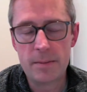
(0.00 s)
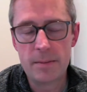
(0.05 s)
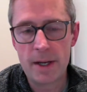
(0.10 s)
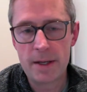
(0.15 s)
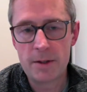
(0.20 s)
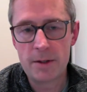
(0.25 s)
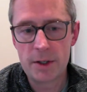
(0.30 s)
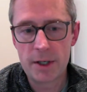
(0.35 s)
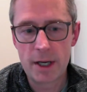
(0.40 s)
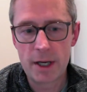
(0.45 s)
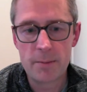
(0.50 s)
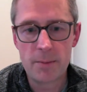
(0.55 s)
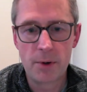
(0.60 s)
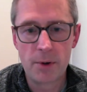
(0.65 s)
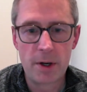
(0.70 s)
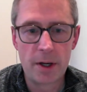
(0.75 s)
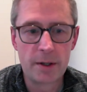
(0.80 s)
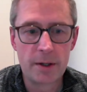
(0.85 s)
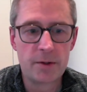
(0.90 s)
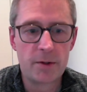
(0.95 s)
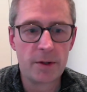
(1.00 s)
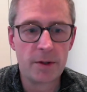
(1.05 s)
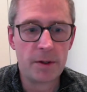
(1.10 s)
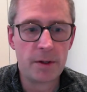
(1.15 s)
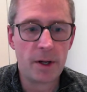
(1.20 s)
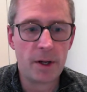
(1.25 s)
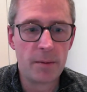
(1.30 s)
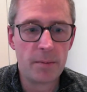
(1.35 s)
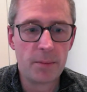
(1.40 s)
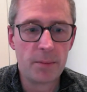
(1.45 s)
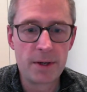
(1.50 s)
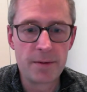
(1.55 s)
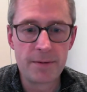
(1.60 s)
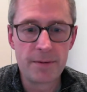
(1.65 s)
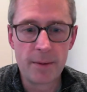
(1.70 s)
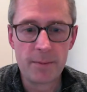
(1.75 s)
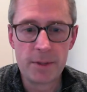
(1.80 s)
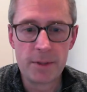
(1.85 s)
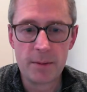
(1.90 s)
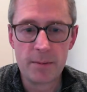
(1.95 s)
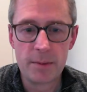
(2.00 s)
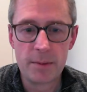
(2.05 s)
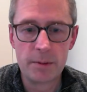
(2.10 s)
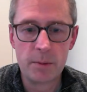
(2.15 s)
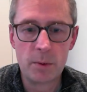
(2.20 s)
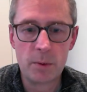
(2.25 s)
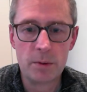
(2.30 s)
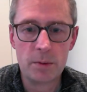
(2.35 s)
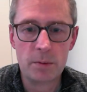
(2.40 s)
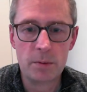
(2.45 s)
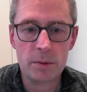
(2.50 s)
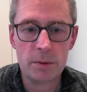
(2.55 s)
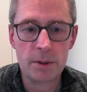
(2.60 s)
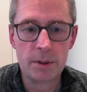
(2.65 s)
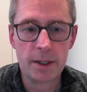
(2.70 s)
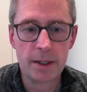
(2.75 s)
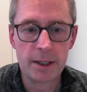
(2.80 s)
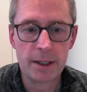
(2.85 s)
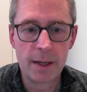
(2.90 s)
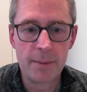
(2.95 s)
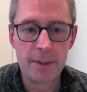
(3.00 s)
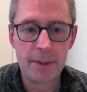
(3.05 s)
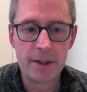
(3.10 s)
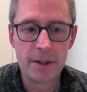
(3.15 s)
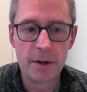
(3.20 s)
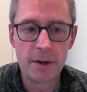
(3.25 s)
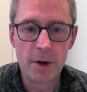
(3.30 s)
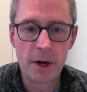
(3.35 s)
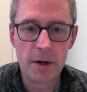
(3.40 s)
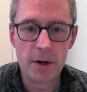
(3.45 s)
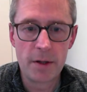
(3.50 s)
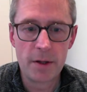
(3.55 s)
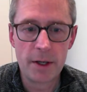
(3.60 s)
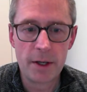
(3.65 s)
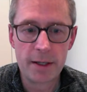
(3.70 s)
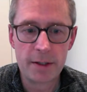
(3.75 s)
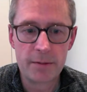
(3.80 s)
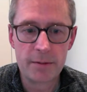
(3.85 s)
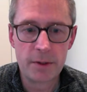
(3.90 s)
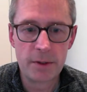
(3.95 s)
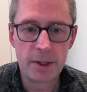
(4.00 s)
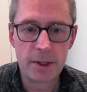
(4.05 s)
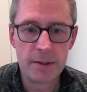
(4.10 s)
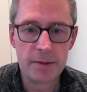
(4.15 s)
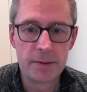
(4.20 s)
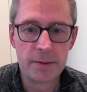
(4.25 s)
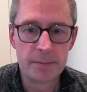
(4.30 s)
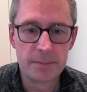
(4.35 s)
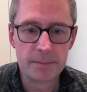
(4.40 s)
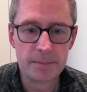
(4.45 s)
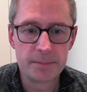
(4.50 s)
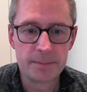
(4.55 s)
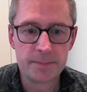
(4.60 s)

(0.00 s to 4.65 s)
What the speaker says: engineered products and prefab timber will kind of come into their own in the next few years.